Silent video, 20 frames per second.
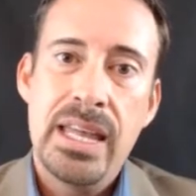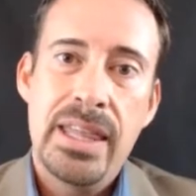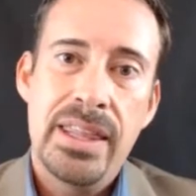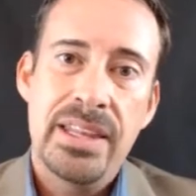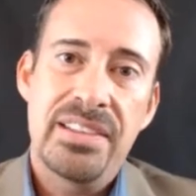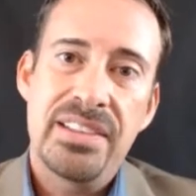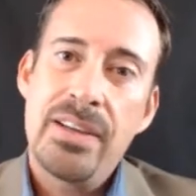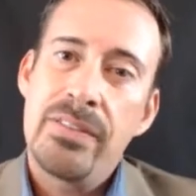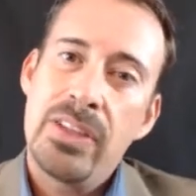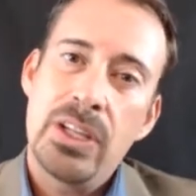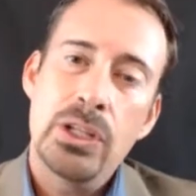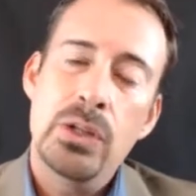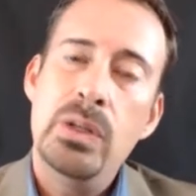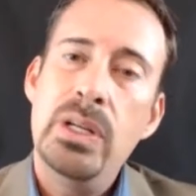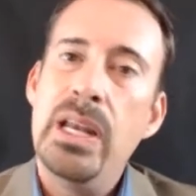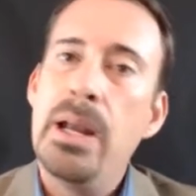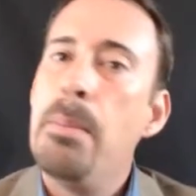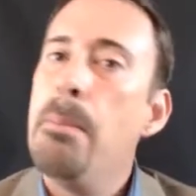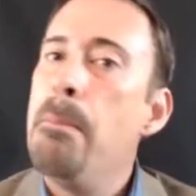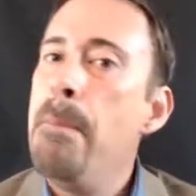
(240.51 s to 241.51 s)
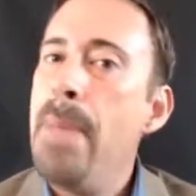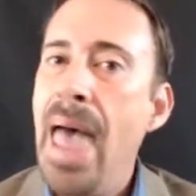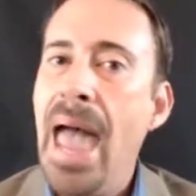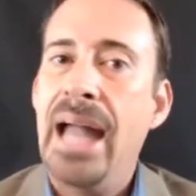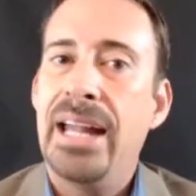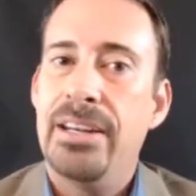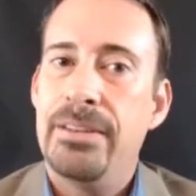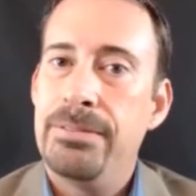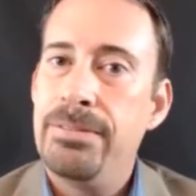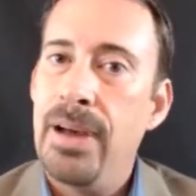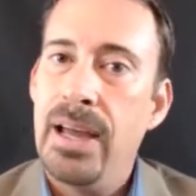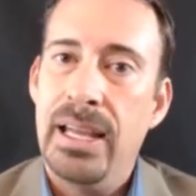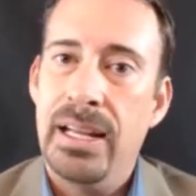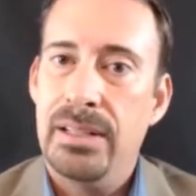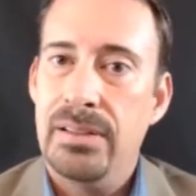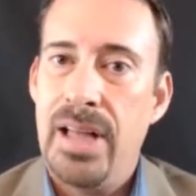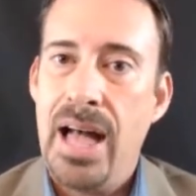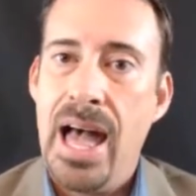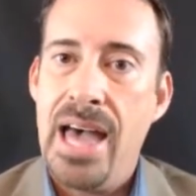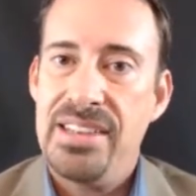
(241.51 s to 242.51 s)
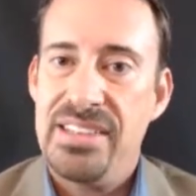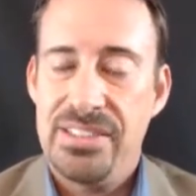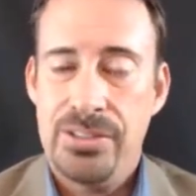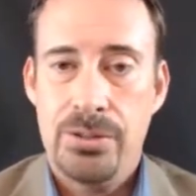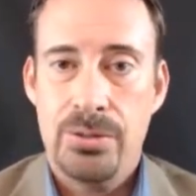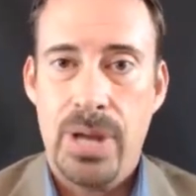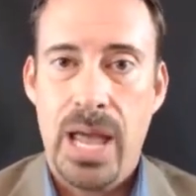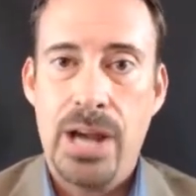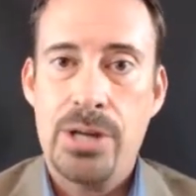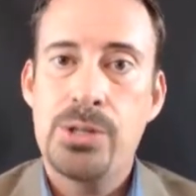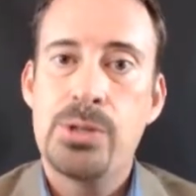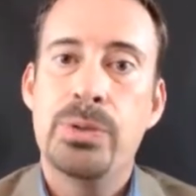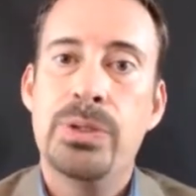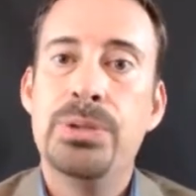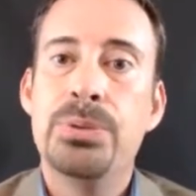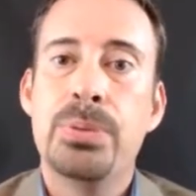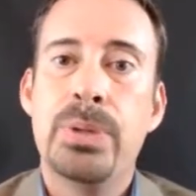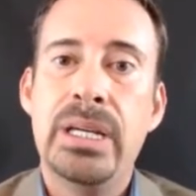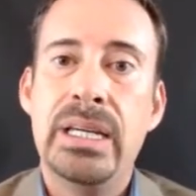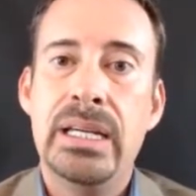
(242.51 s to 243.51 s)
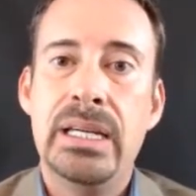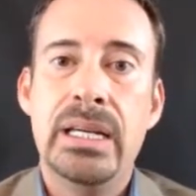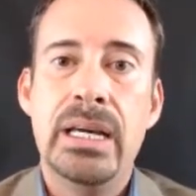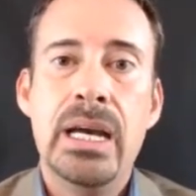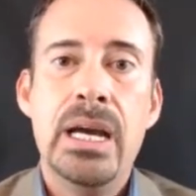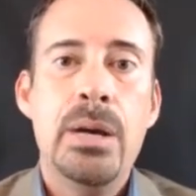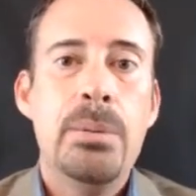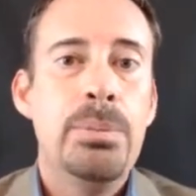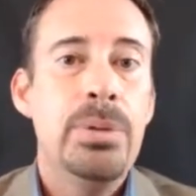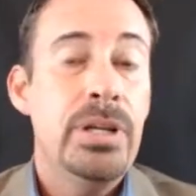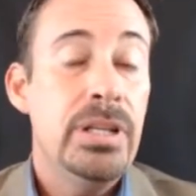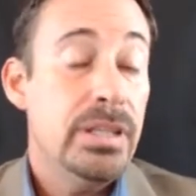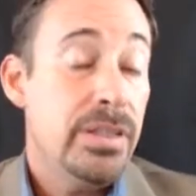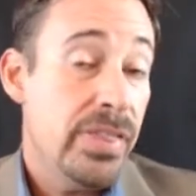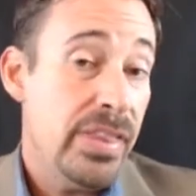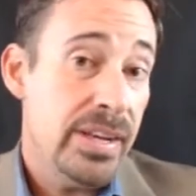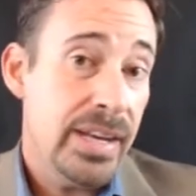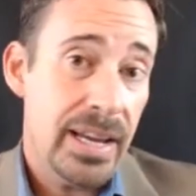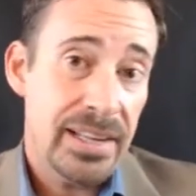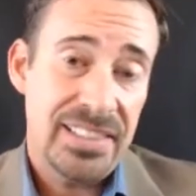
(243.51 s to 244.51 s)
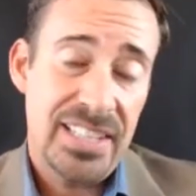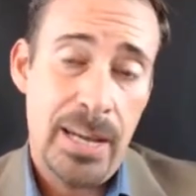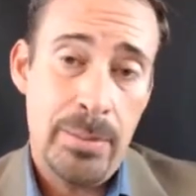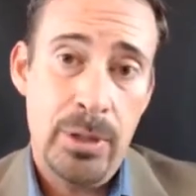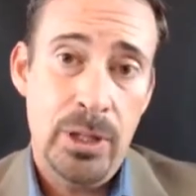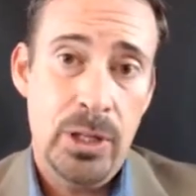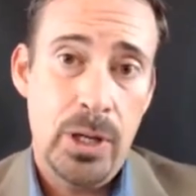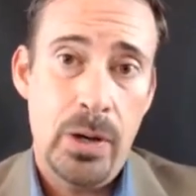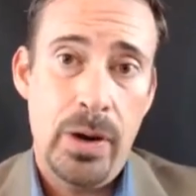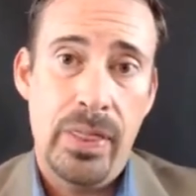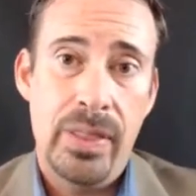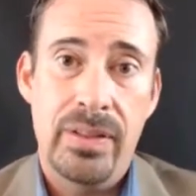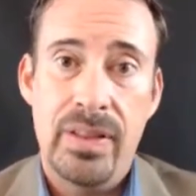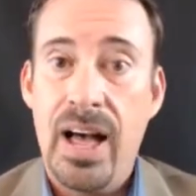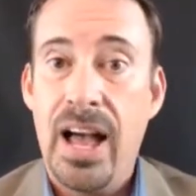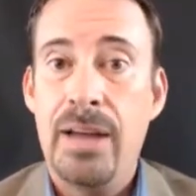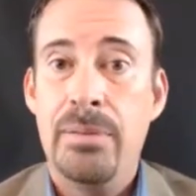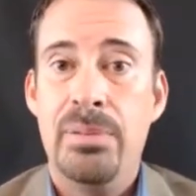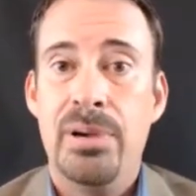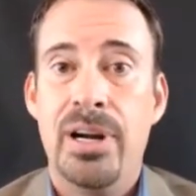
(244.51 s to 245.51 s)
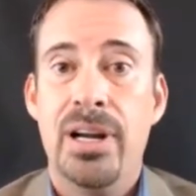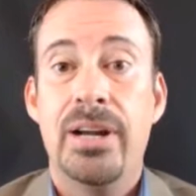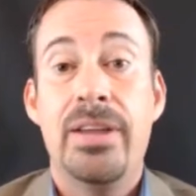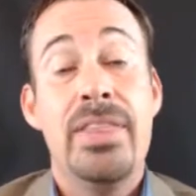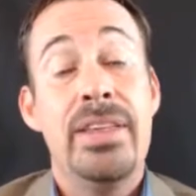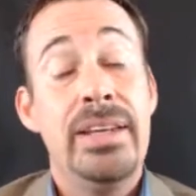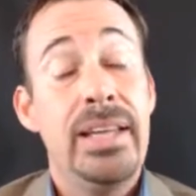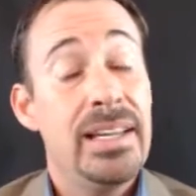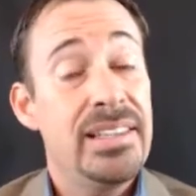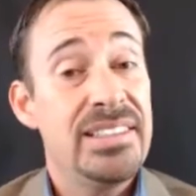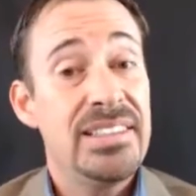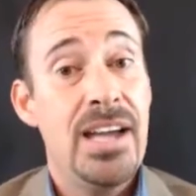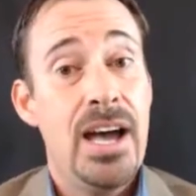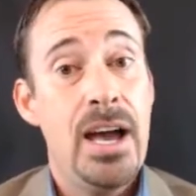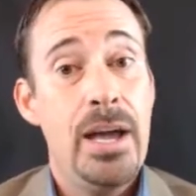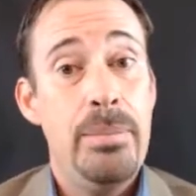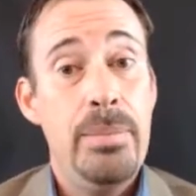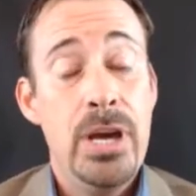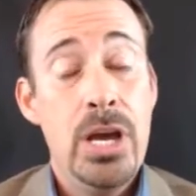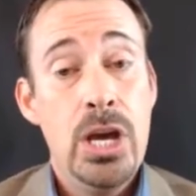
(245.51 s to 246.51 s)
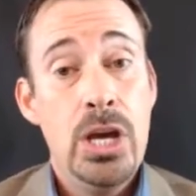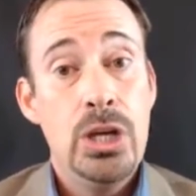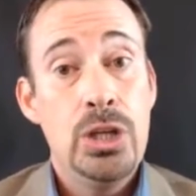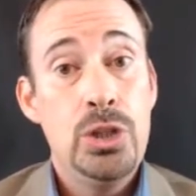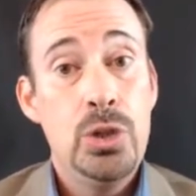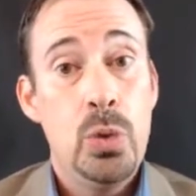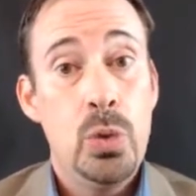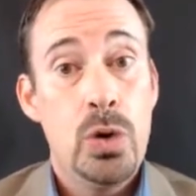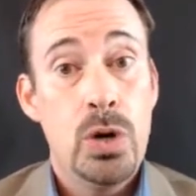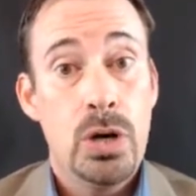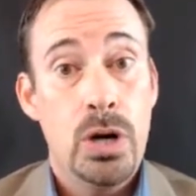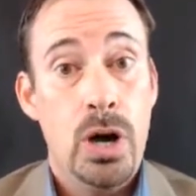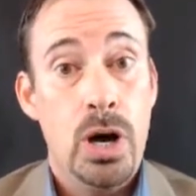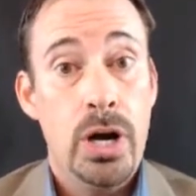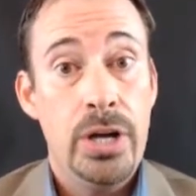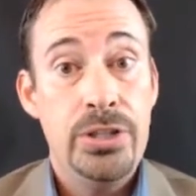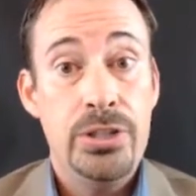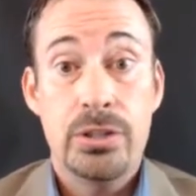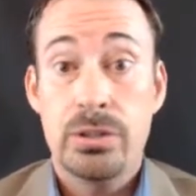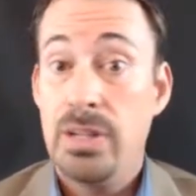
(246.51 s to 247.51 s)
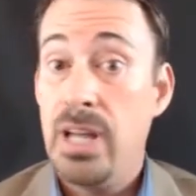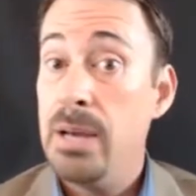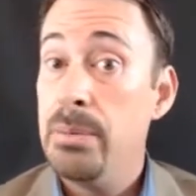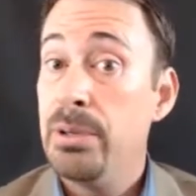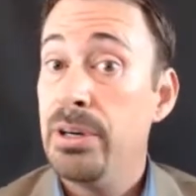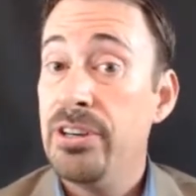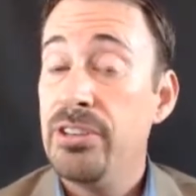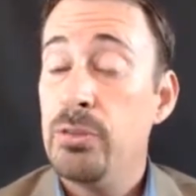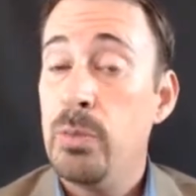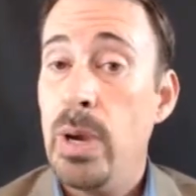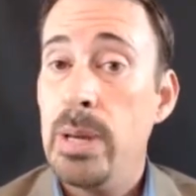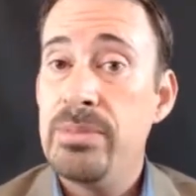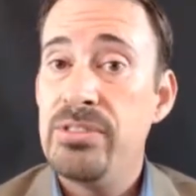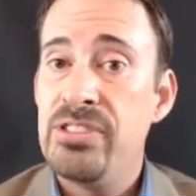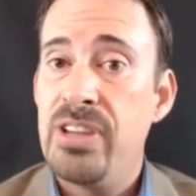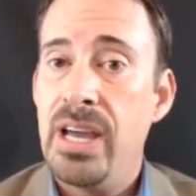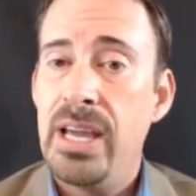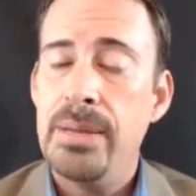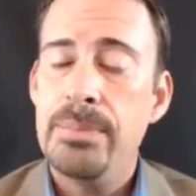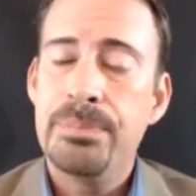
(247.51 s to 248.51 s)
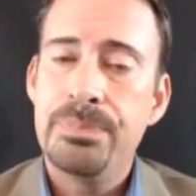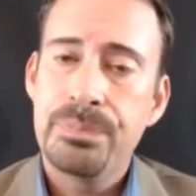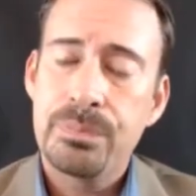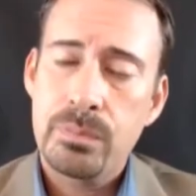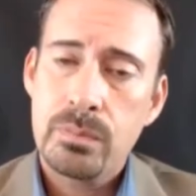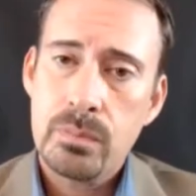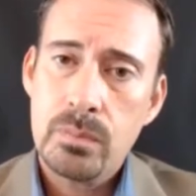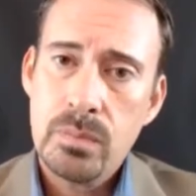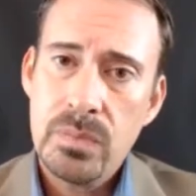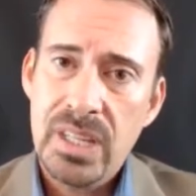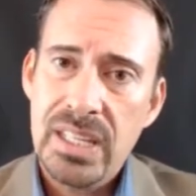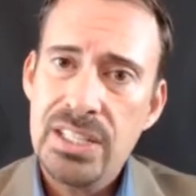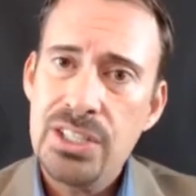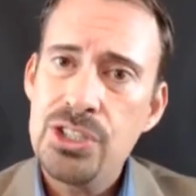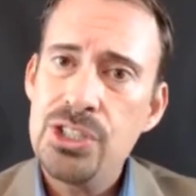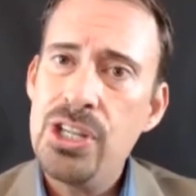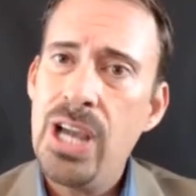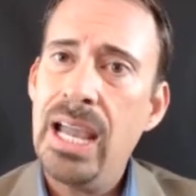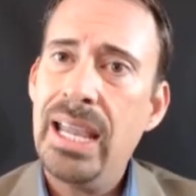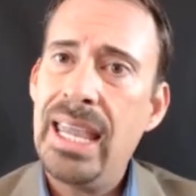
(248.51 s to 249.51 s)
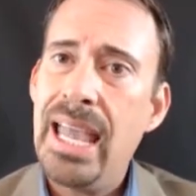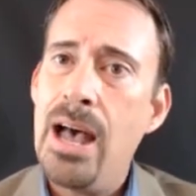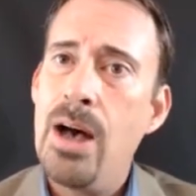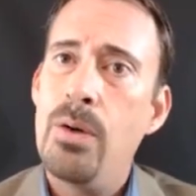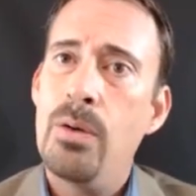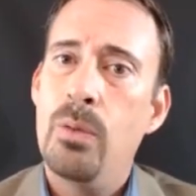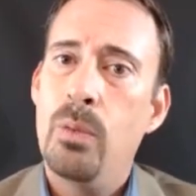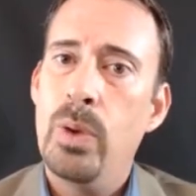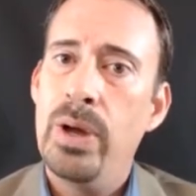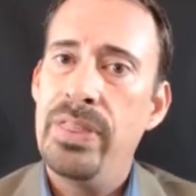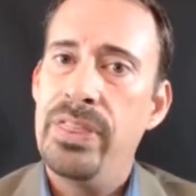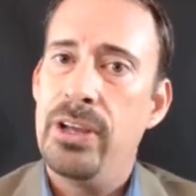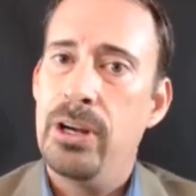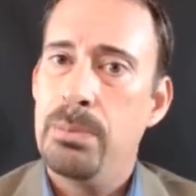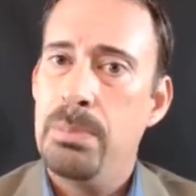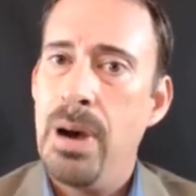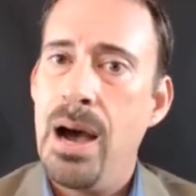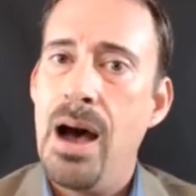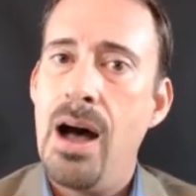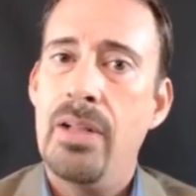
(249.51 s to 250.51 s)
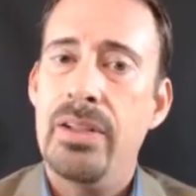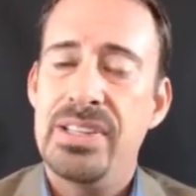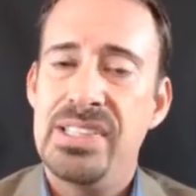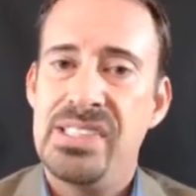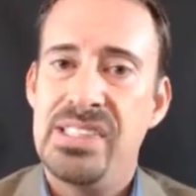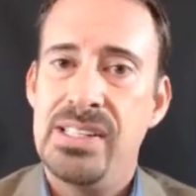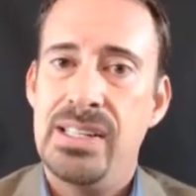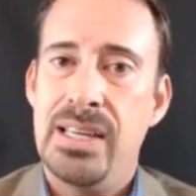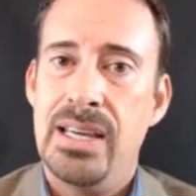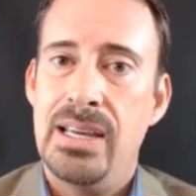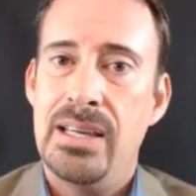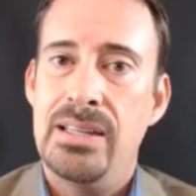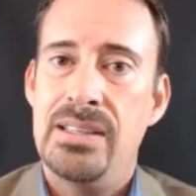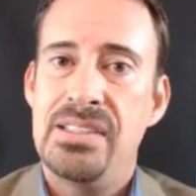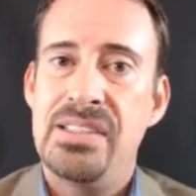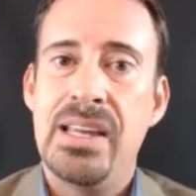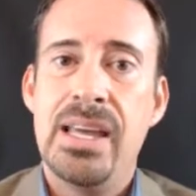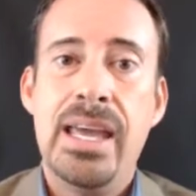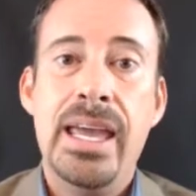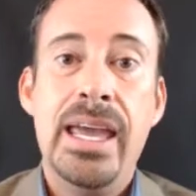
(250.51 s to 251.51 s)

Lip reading: the stuff that you need a magnifying glass to actually read. But the next time you go to the library or the next time you're on your library's website, check out what their policy is